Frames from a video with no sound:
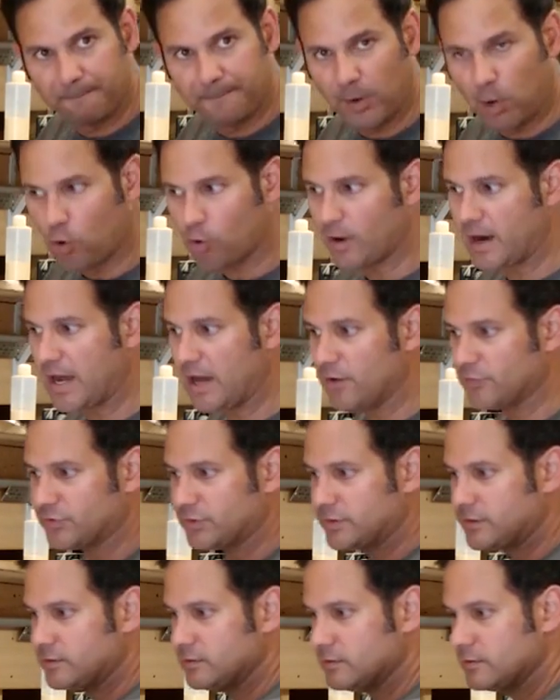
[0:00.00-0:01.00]
bore out
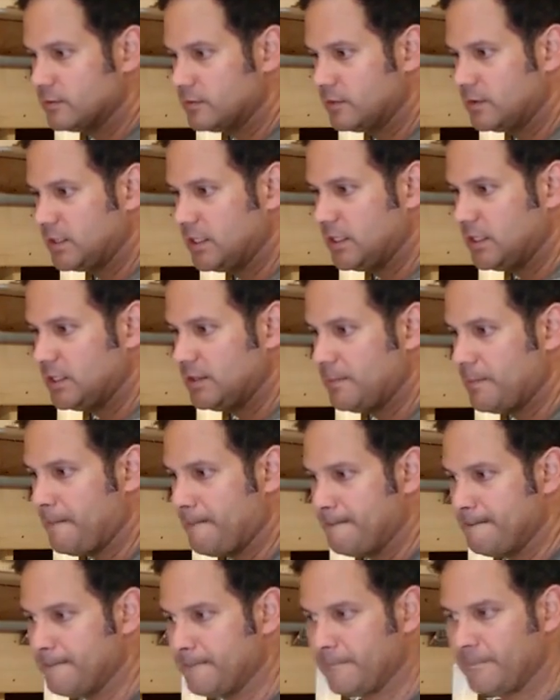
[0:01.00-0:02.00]
the,
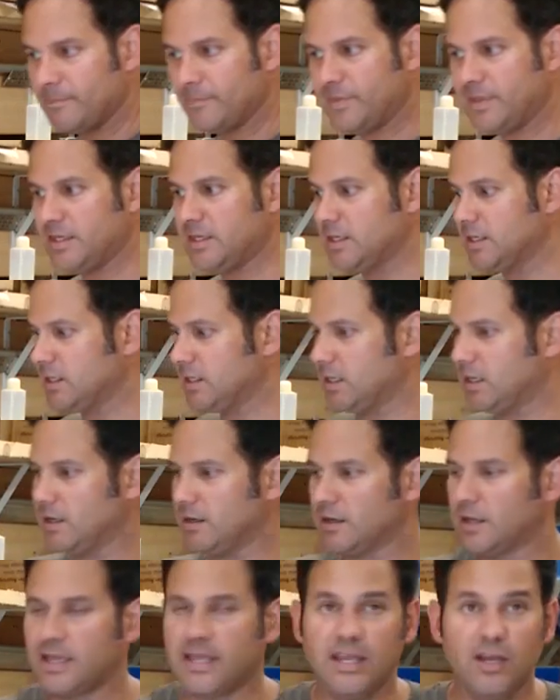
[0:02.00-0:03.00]
the
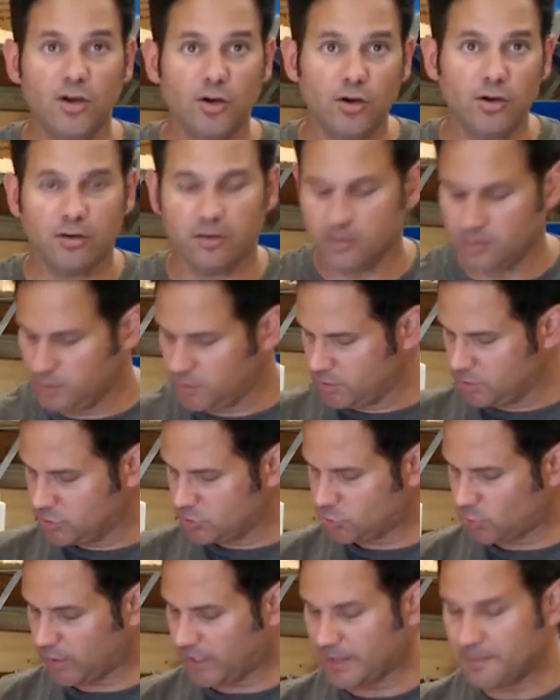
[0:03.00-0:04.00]
uh, gear
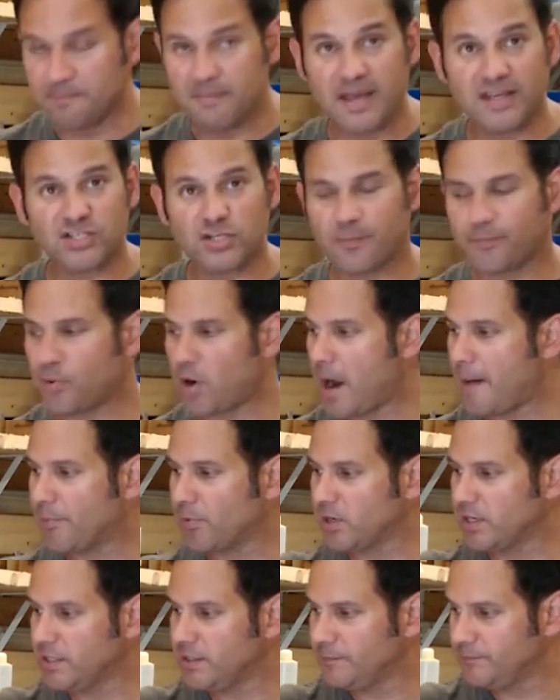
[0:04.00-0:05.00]
so I can mesh it
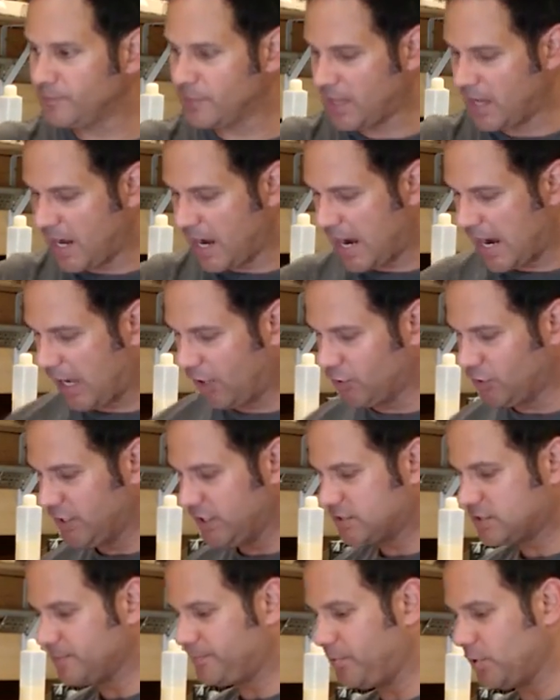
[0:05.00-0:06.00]
properly. I'll
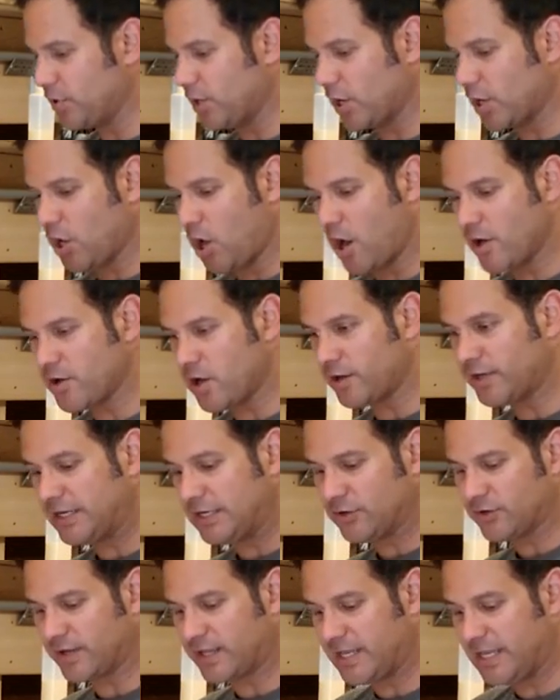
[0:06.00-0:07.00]
need to put a guard on
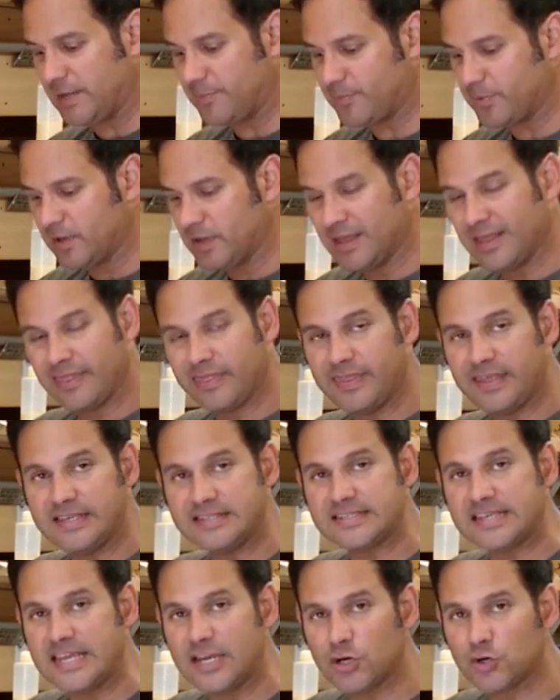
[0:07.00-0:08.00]
here to keep
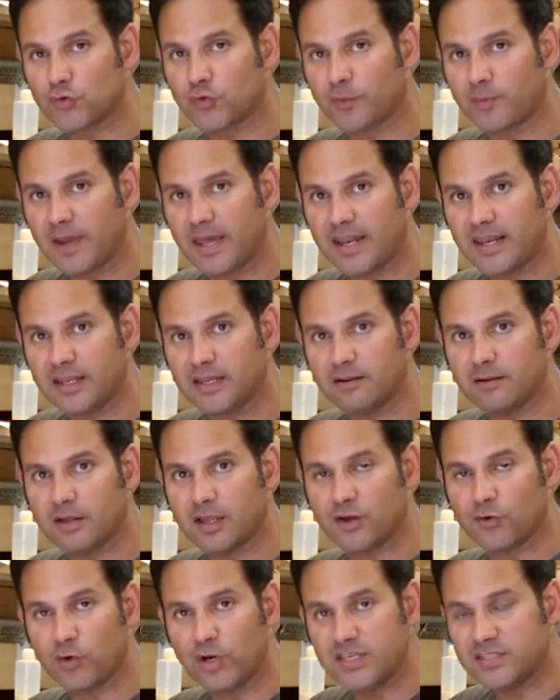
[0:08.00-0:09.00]
these gears from getting
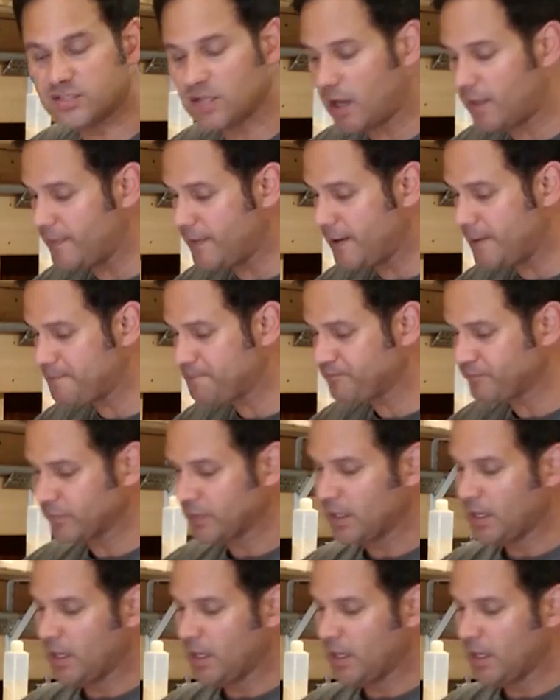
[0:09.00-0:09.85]
grease on them.